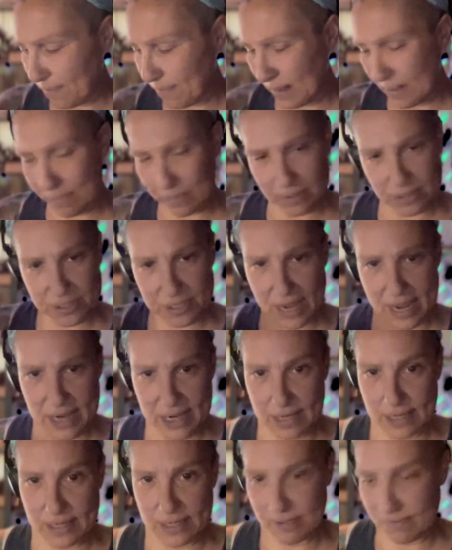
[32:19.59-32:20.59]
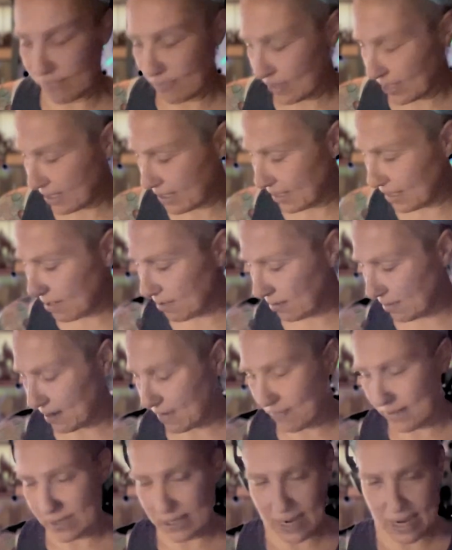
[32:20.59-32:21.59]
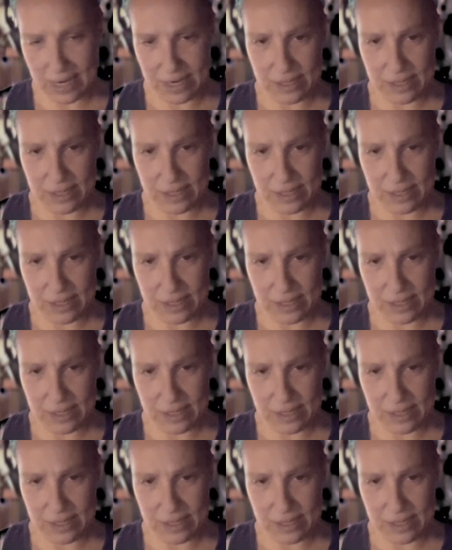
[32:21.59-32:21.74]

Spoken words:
people are taken and freaking killed every day